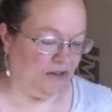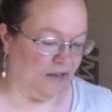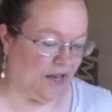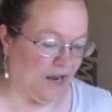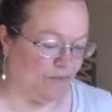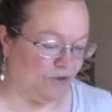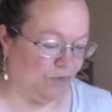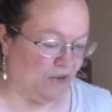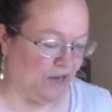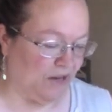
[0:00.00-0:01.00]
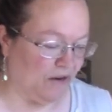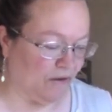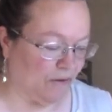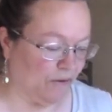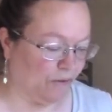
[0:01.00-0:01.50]
came to me
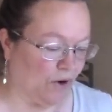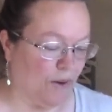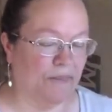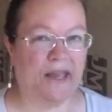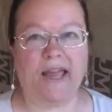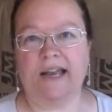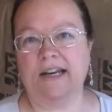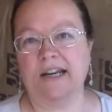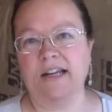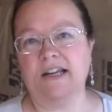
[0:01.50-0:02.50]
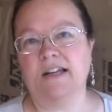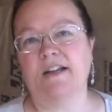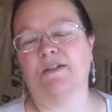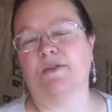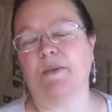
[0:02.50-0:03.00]
from Candy
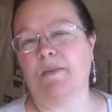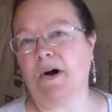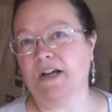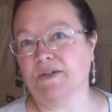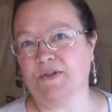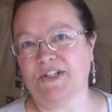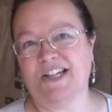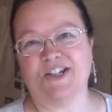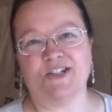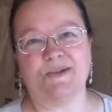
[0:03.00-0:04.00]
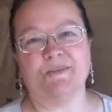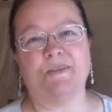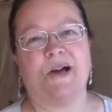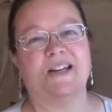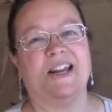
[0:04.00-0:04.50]
from the Pause for Stitches
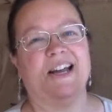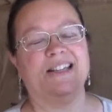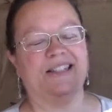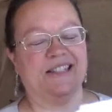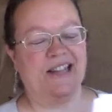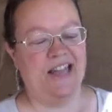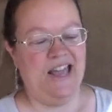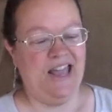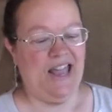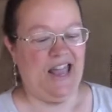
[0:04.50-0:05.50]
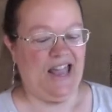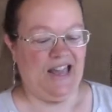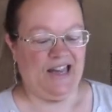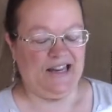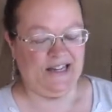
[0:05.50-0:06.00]
podcast.
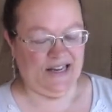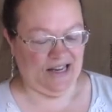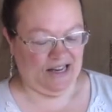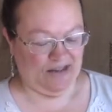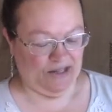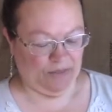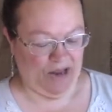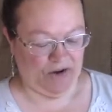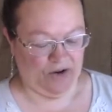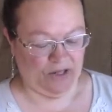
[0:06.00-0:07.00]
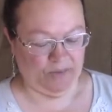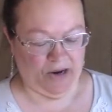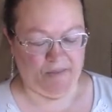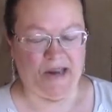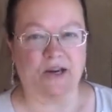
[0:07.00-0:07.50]
And this pattern is by
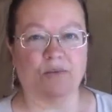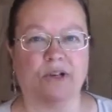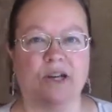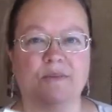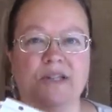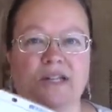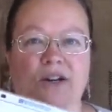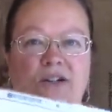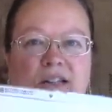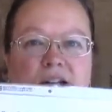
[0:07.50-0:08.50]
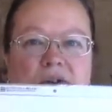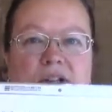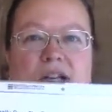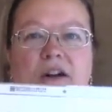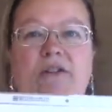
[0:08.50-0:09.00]
Megan Williams. It's called
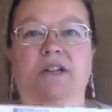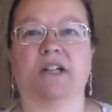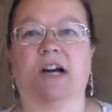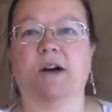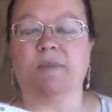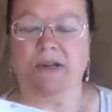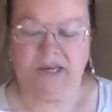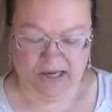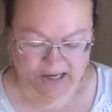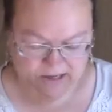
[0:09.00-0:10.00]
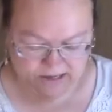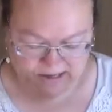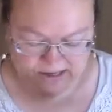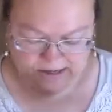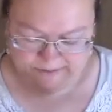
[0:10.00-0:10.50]
Literally Over the Top.
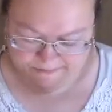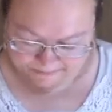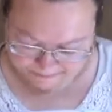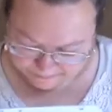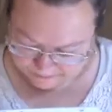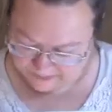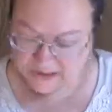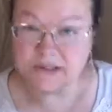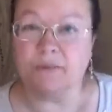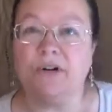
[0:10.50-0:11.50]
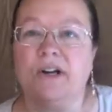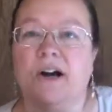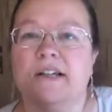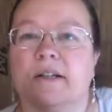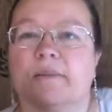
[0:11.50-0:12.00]
It's a pretty awesome